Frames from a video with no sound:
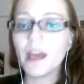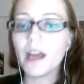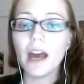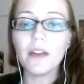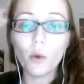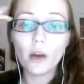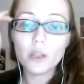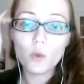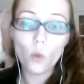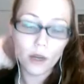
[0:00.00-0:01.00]
And there
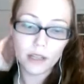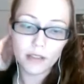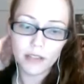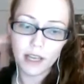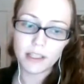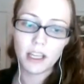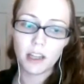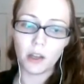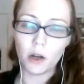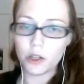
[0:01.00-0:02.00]
was one contestant in
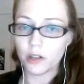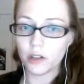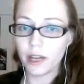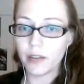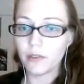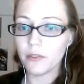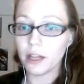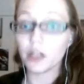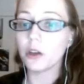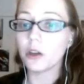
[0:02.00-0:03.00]
the larger than life that
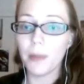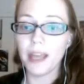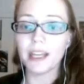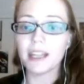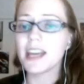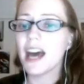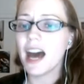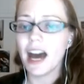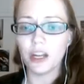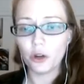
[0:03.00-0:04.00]
couldn't make it.
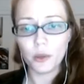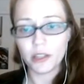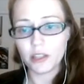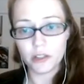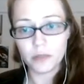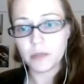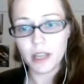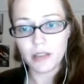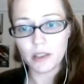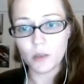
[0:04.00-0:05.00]
I don't know what the
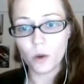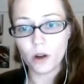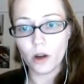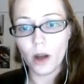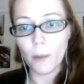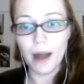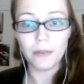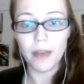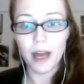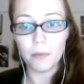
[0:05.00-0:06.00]
circumstances were about
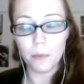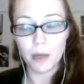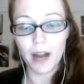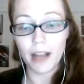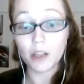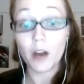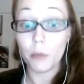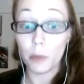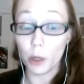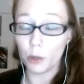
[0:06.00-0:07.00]
that, but I saw the
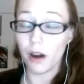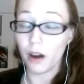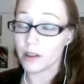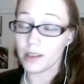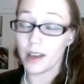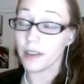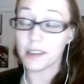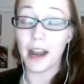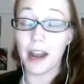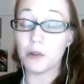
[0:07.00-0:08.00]
build progress on this,
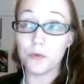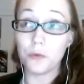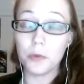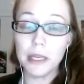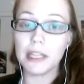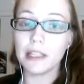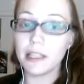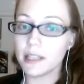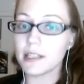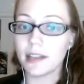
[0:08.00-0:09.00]
and I was really
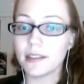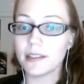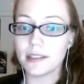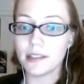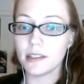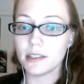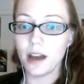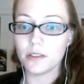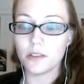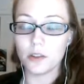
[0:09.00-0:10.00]
excited to see this
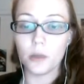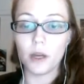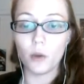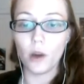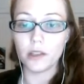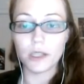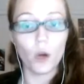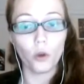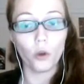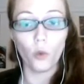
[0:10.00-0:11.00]
costume. It was a
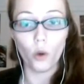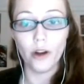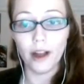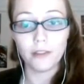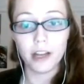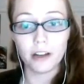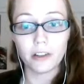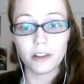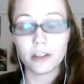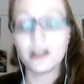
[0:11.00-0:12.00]
World of Warcraft
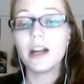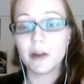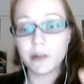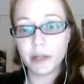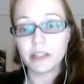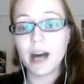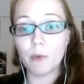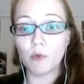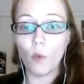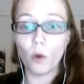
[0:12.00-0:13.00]
character that was on top
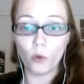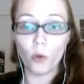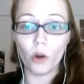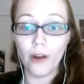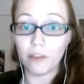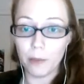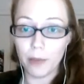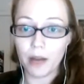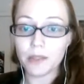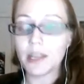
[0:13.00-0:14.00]
of a World of Warcraft
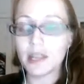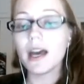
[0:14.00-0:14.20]
mount.